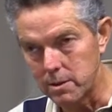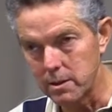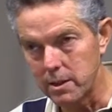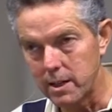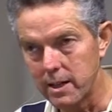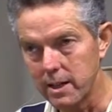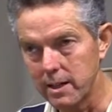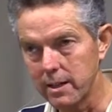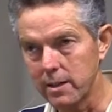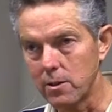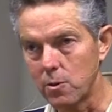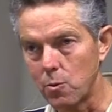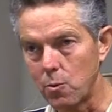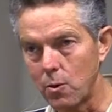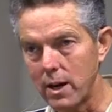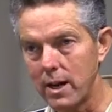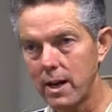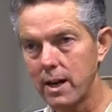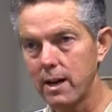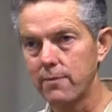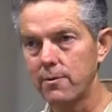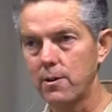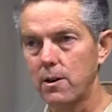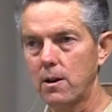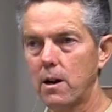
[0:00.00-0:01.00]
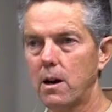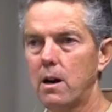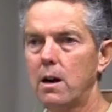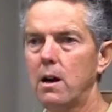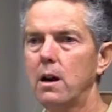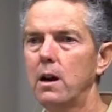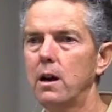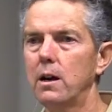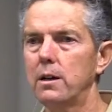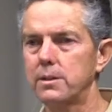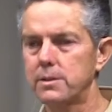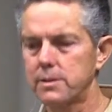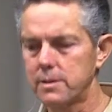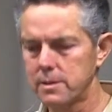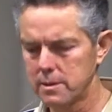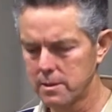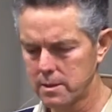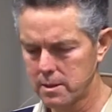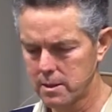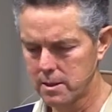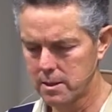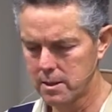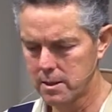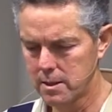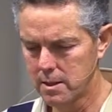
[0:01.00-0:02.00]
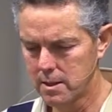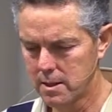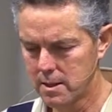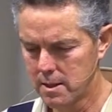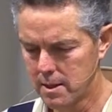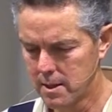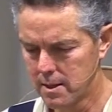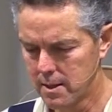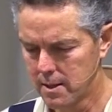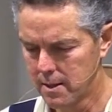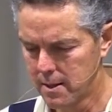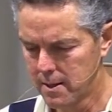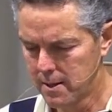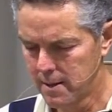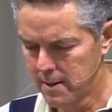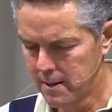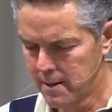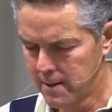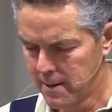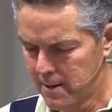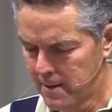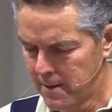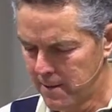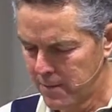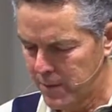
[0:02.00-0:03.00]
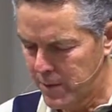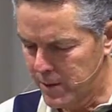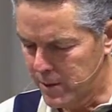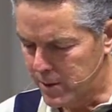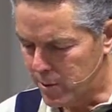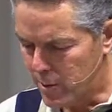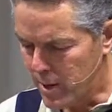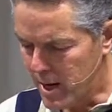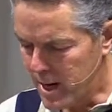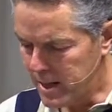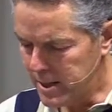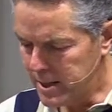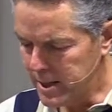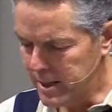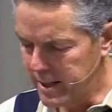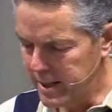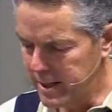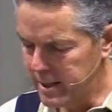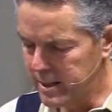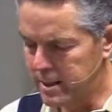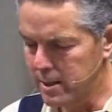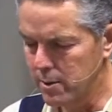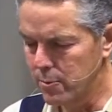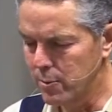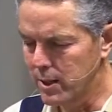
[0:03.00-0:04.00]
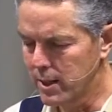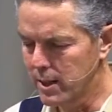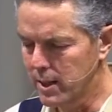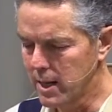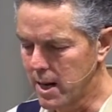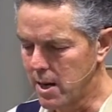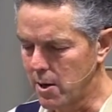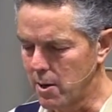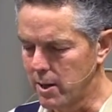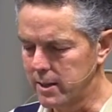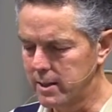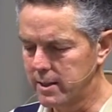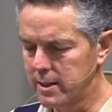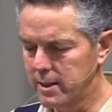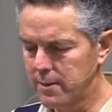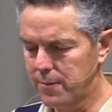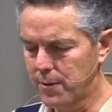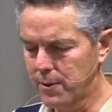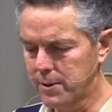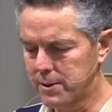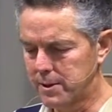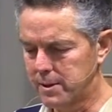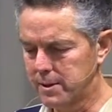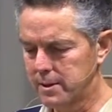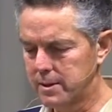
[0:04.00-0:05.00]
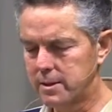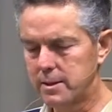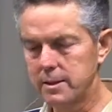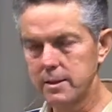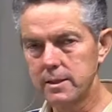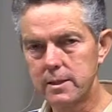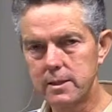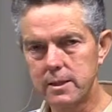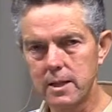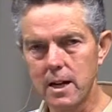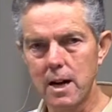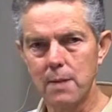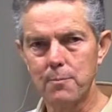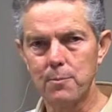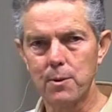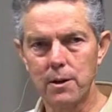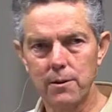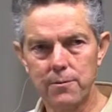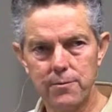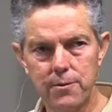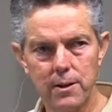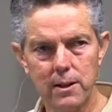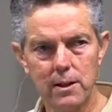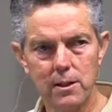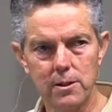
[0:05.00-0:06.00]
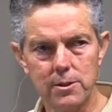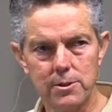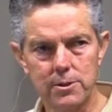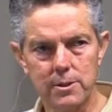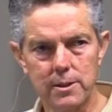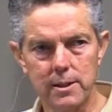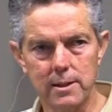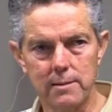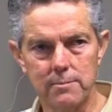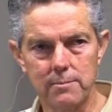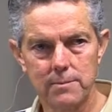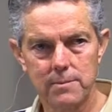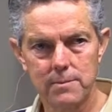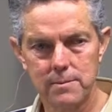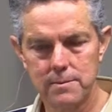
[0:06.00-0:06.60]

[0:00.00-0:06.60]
to get in the way of our hearts. The tragedy is that we allow our differences to stop our fellowship.